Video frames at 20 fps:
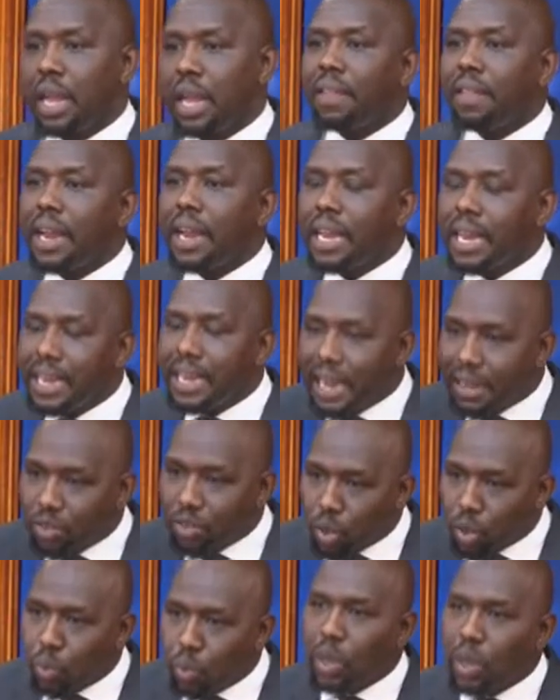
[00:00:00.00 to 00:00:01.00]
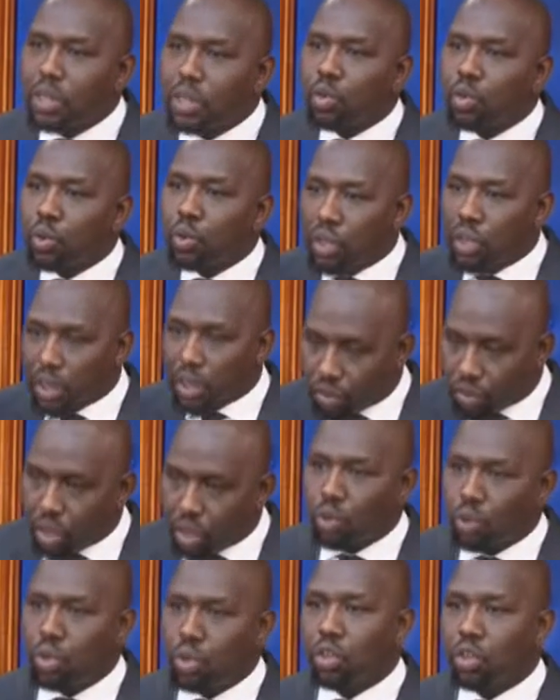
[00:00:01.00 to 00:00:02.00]
that he does not want to see
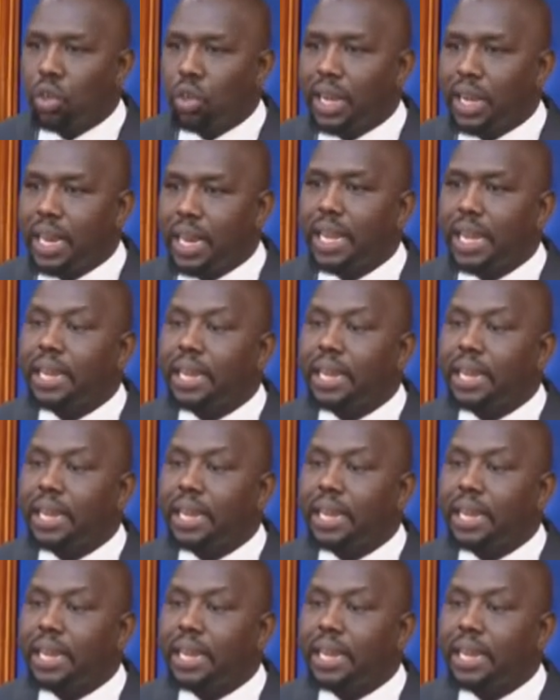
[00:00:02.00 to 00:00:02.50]
extrajudicial killing,